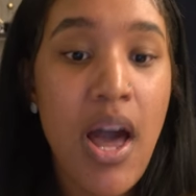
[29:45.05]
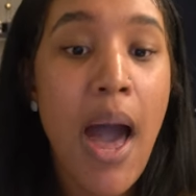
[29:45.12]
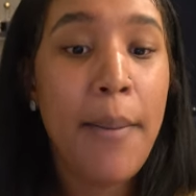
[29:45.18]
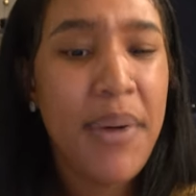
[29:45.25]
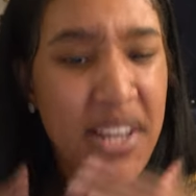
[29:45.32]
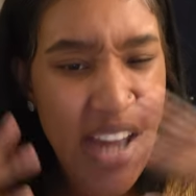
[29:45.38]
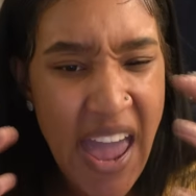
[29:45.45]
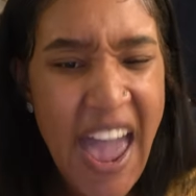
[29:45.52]
I'm
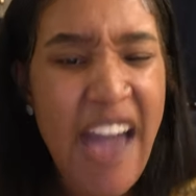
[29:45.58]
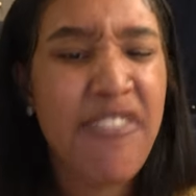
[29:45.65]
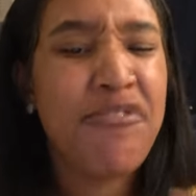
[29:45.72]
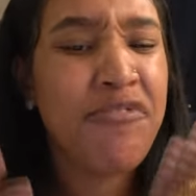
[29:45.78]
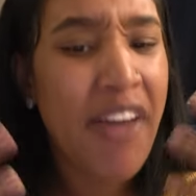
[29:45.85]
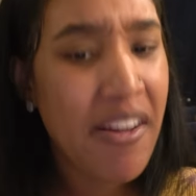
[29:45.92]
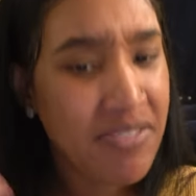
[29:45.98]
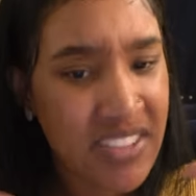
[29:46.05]
gonna have
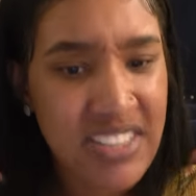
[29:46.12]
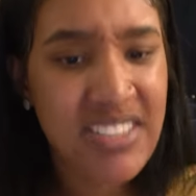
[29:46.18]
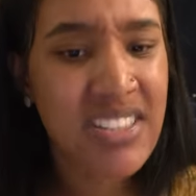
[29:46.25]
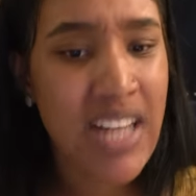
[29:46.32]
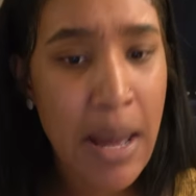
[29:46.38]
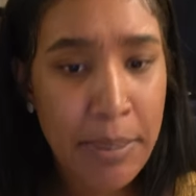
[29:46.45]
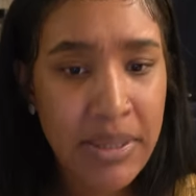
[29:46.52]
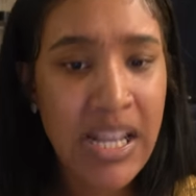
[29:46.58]
faith to
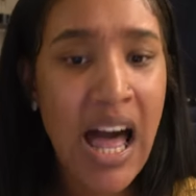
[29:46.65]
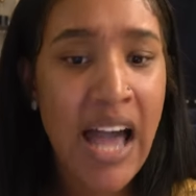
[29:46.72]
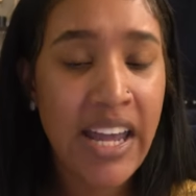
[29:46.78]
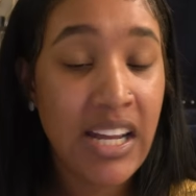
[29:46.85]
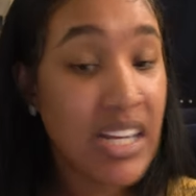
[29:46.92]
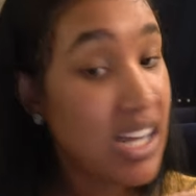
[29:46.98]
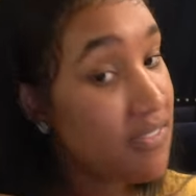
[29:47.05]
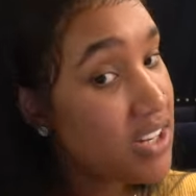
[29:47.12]
stop
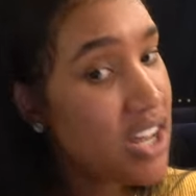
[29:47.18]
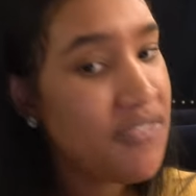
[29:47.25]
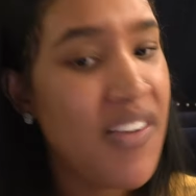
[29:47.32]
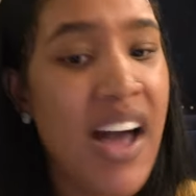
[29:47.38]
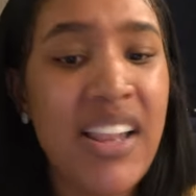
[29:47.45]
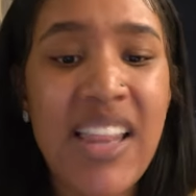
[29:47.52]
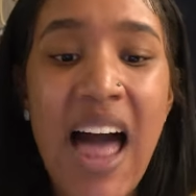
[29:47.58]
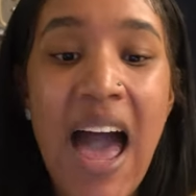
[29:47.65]
lying. Even if
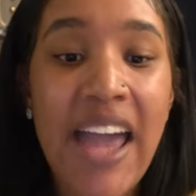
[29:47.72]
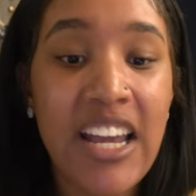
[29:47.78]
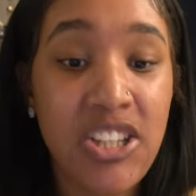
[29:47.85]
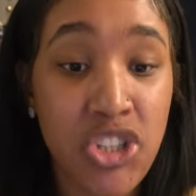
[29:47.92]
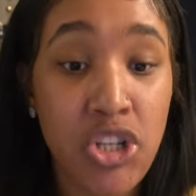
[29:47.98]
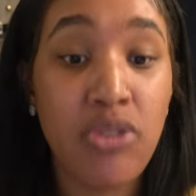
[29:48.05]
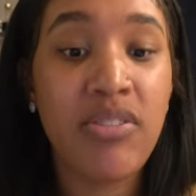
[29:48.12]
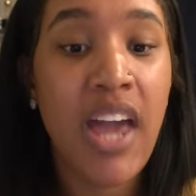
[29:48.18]
I lie,
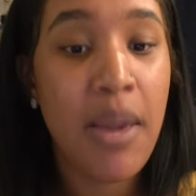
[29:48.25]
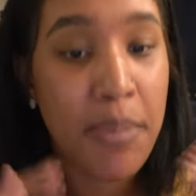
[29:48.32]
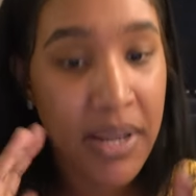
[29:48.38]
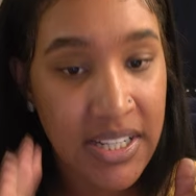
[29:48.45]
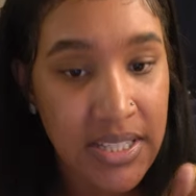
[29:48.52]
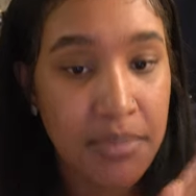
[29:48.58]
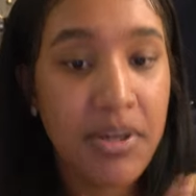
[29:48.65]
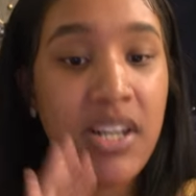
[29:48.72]
it's okay,
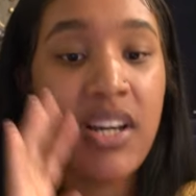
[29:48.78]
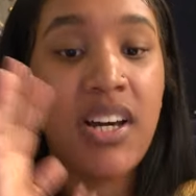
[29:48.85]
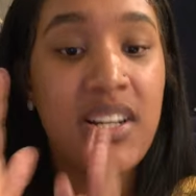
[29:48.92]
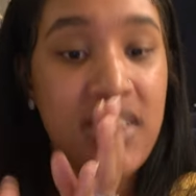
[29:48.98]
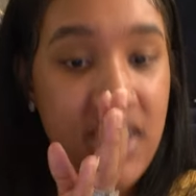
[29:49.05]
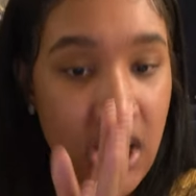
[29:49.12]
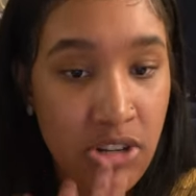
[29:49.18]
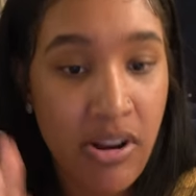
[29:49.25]
because I'm gonna
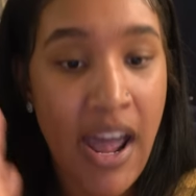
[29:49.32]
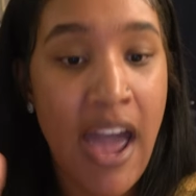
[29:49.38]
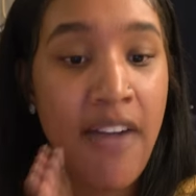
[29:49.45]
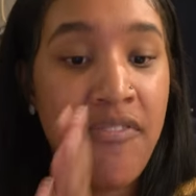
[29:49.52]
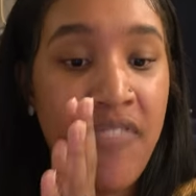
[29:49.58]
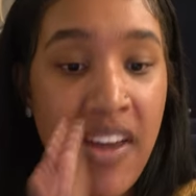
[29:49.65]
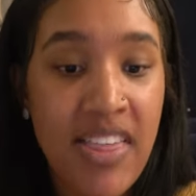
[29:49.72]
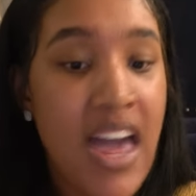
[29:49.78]
continue to
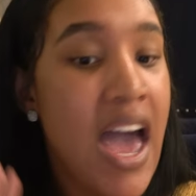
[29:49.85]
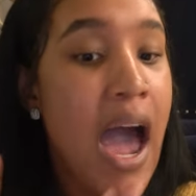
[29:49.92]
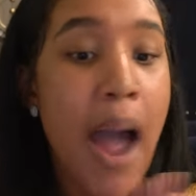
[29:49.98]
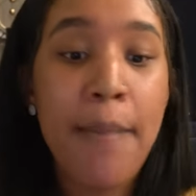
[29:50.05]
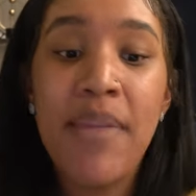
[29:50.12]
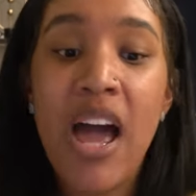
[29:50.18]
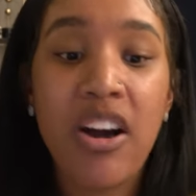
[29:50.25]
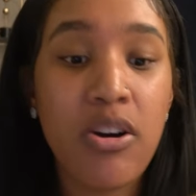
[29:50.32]
have faith.
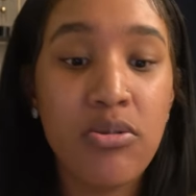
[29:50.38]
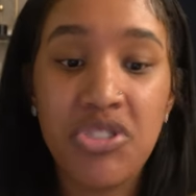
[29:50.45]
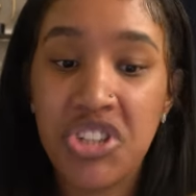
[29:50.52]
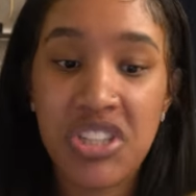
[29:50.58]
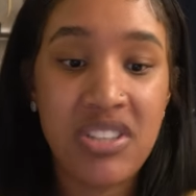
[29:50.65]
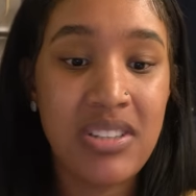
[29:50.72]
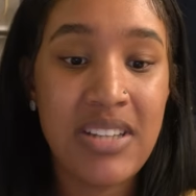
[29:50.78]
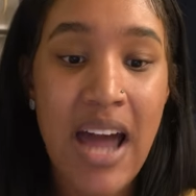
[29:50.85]
I'm not gonna
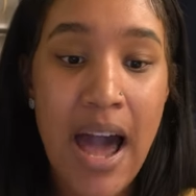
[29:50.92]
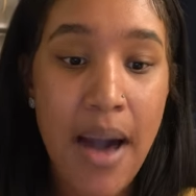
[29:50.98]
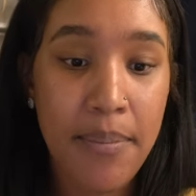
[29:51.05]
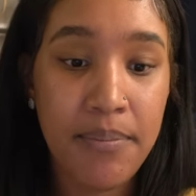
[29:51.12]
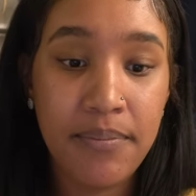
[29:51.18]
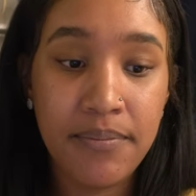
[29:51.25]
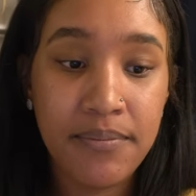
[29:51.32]
just stop.